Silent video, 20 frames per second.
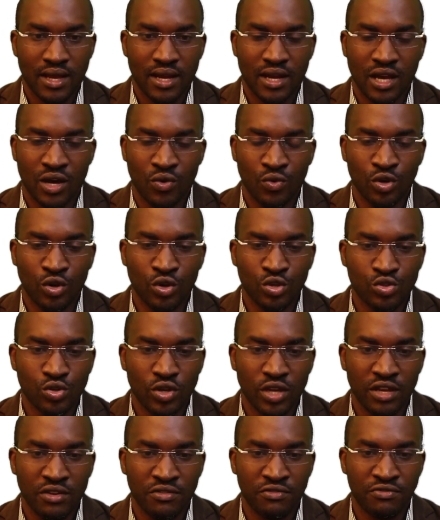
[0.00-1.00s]
Now we also
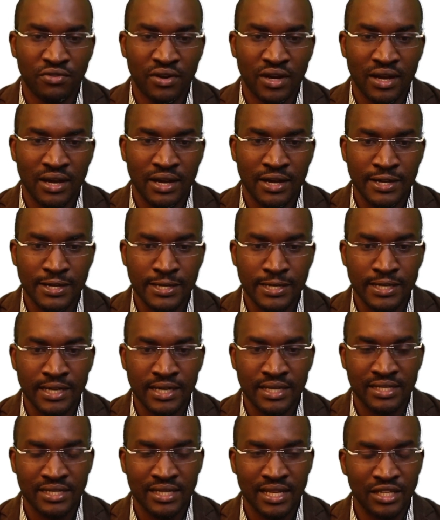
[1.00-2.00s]
have
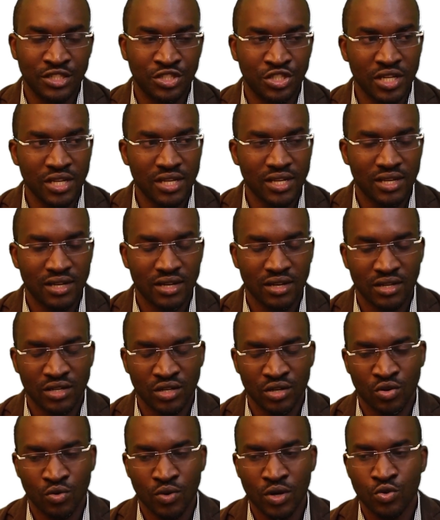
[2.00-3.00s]
stale check.
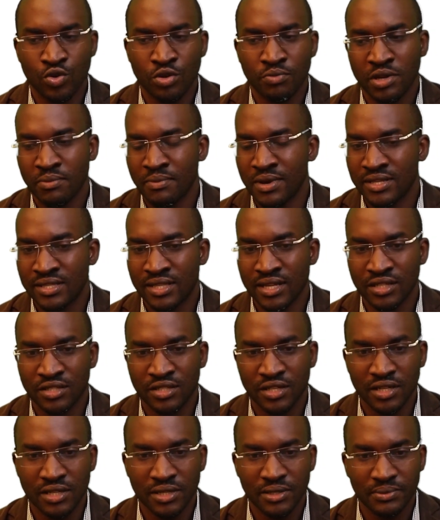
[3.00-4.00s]
Now what do we mean by stale
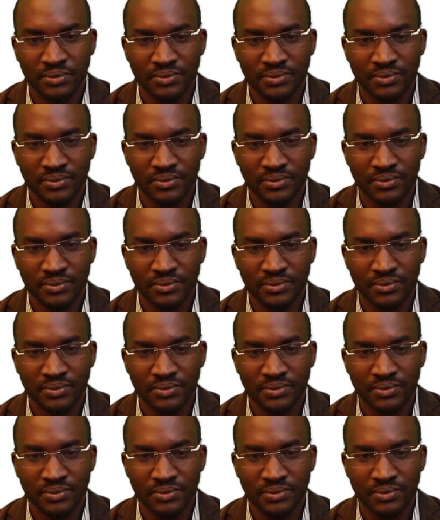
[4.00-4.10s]
check?